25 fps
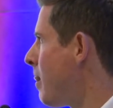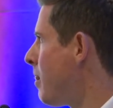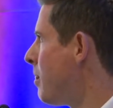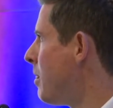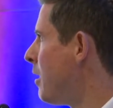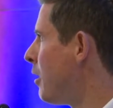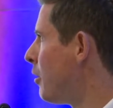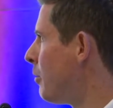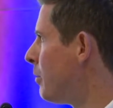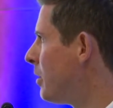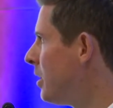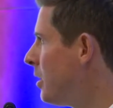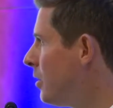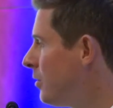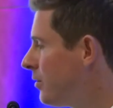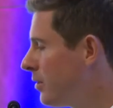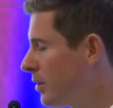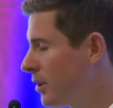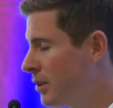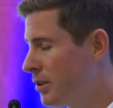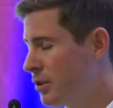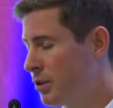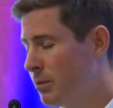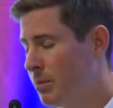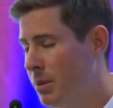They're using
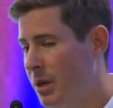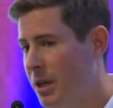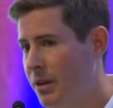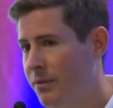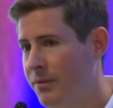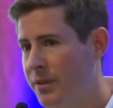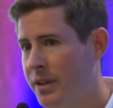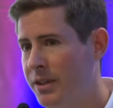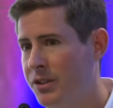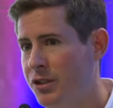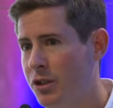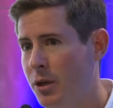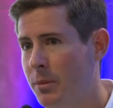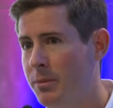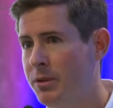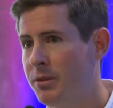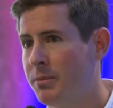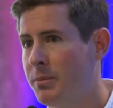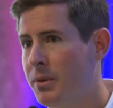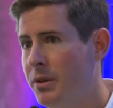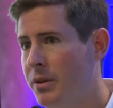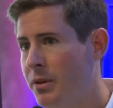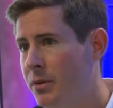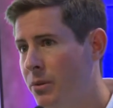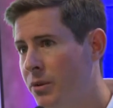it to apply for their jobs,
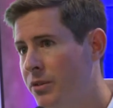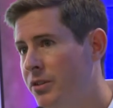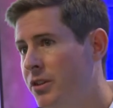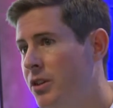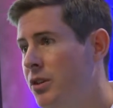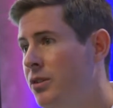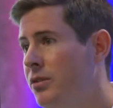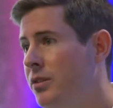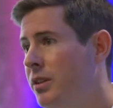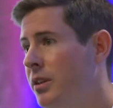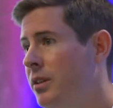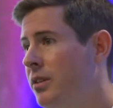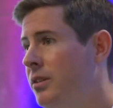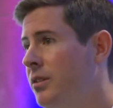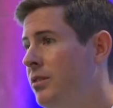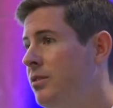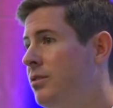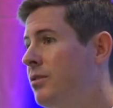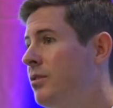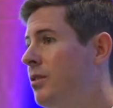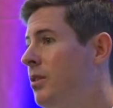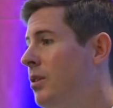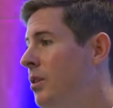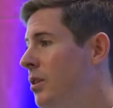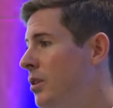but they're also using it to
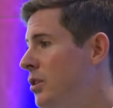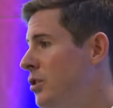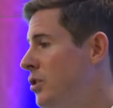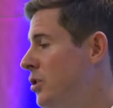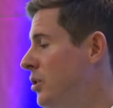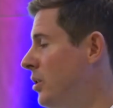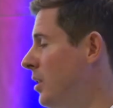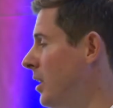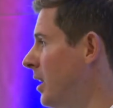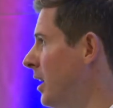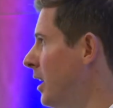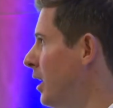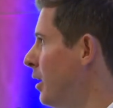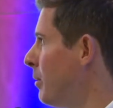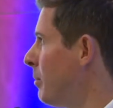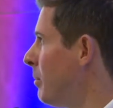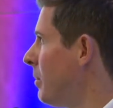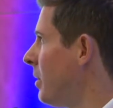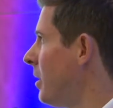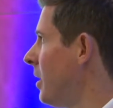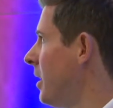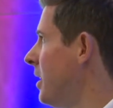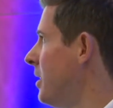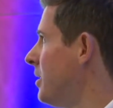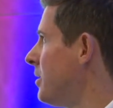search
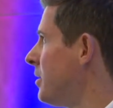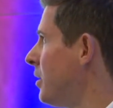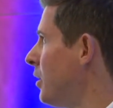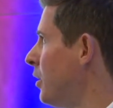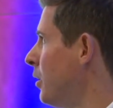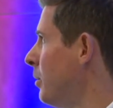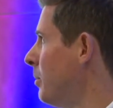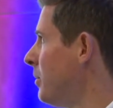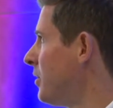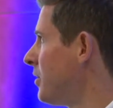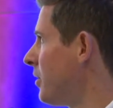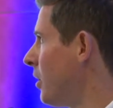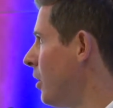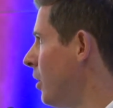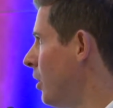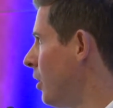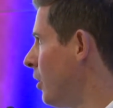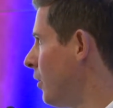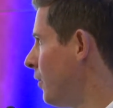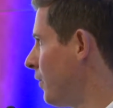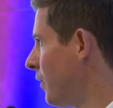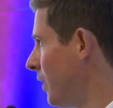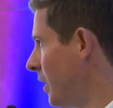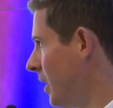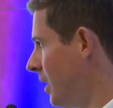in terms
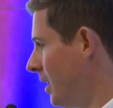of